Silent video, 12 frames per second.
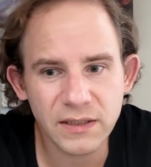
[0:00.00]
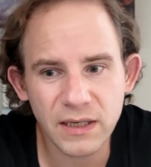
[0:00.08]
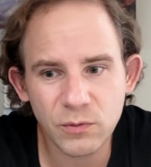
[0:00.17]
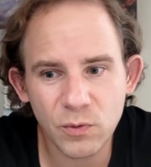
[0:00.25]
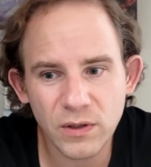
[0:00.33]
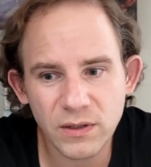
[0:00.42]
And
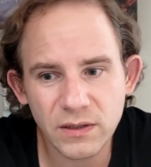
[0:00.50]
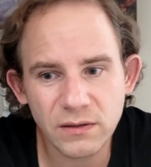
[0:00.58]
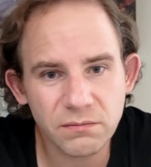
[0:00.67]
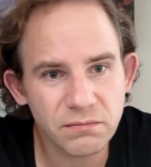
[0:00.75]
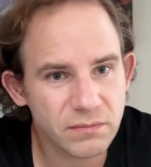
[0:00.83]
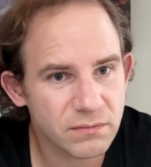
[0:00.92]
that
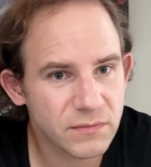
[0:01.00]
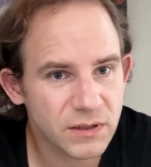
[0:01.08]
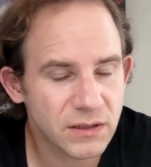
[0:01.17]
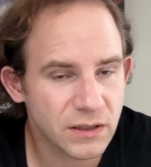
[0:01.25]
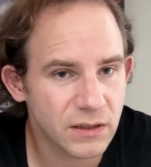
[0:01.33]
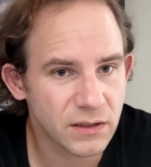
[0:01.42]
was
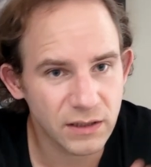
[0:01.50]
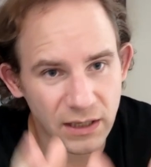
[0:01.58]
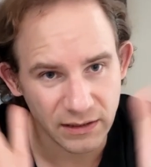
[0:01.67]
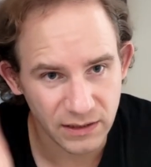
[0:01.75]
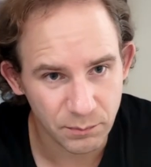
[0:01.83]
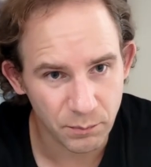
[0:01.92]
still
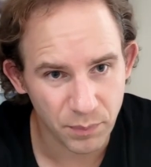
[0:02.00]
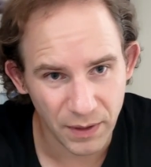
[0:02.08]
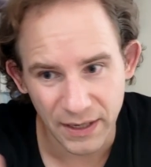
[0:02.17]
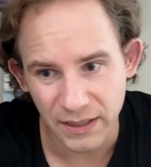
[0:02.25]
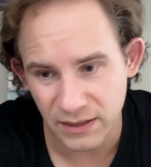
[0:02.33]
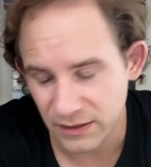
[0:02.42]
like the
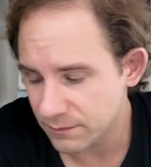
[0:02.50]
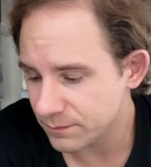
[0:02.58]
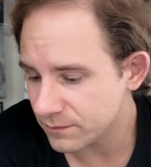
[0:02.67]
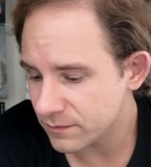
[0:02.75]
big